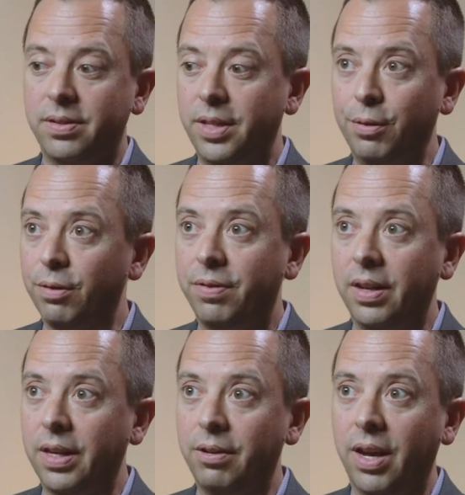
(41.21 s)
the silver
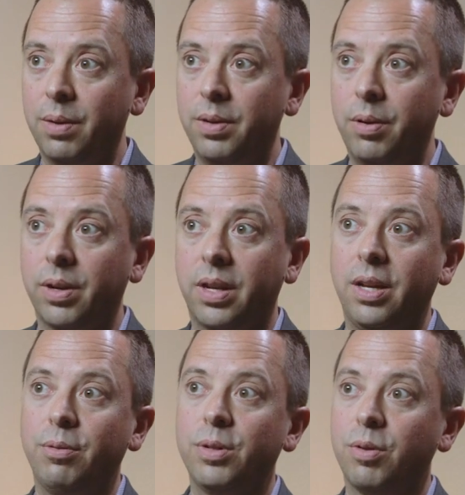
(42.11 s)
filling you had when you were a
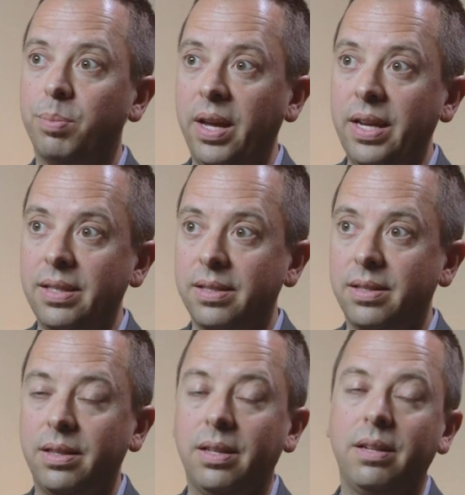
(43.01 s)
kid was
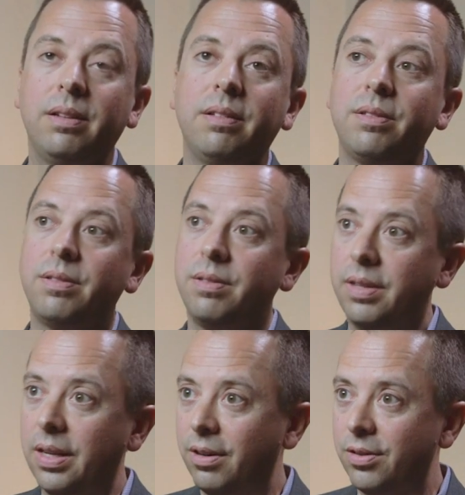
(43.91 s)
replaced and then
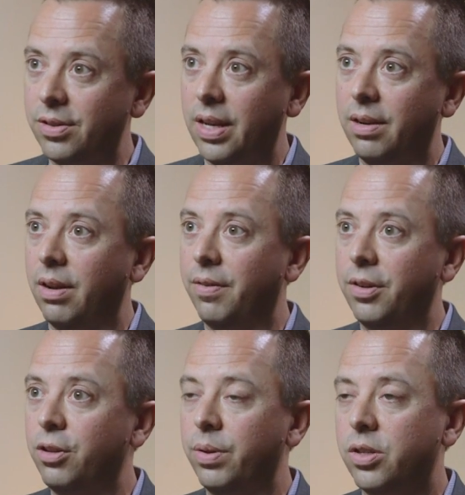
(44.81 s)
10 years later you have a
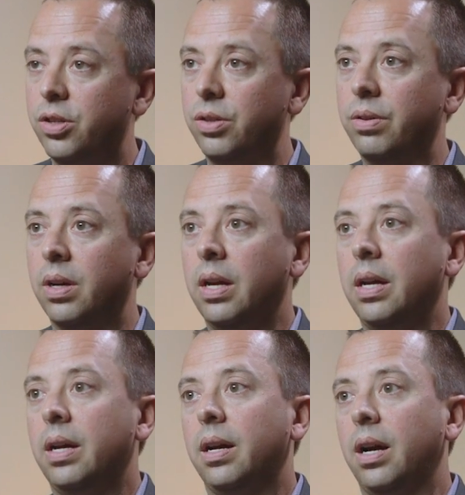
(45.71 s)
new issue,
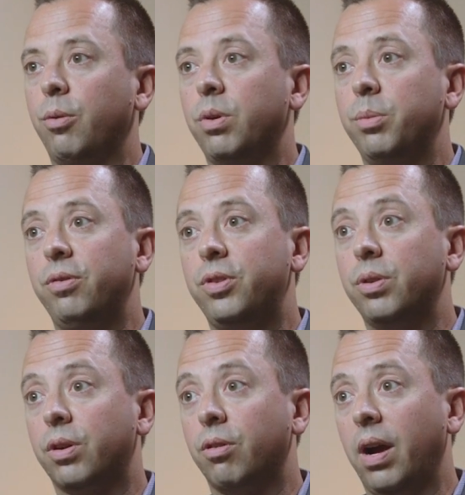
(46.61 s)
we move
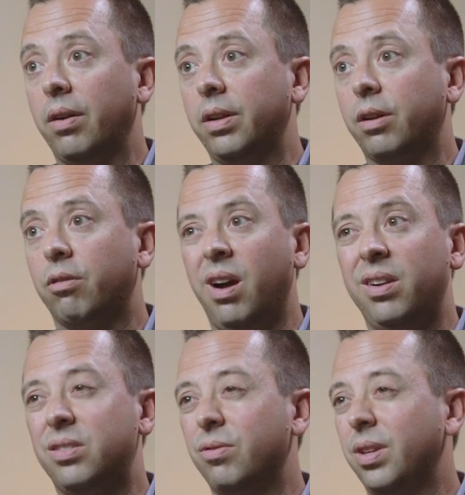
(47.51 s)
to a crown. And a
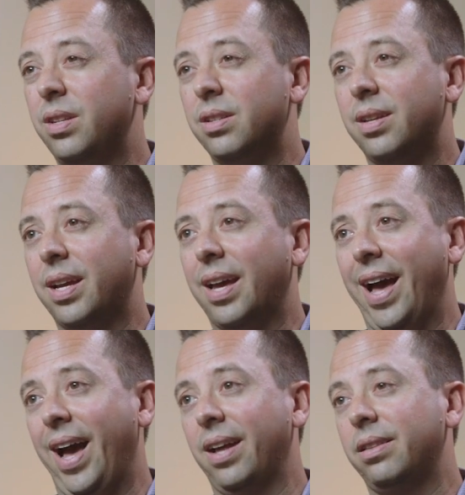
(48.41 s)
crown is really just like a
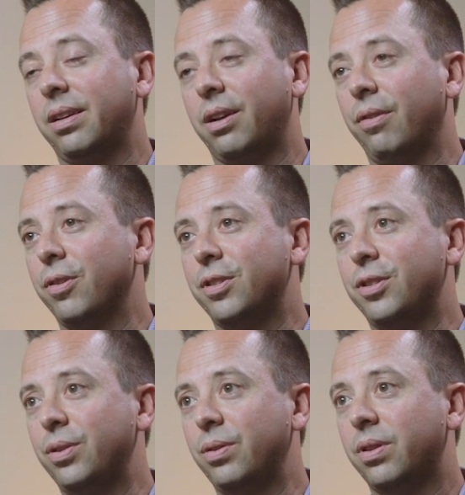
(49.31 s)
hat that covers the
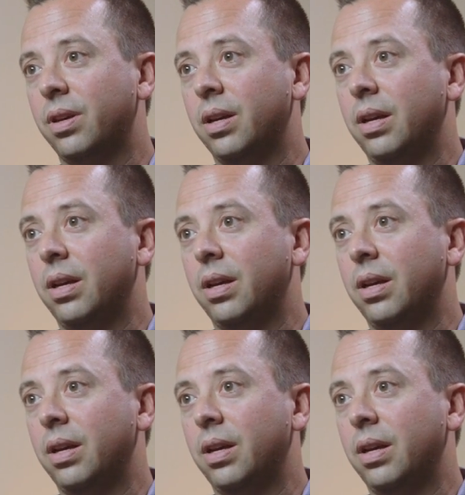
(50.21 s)
tooth.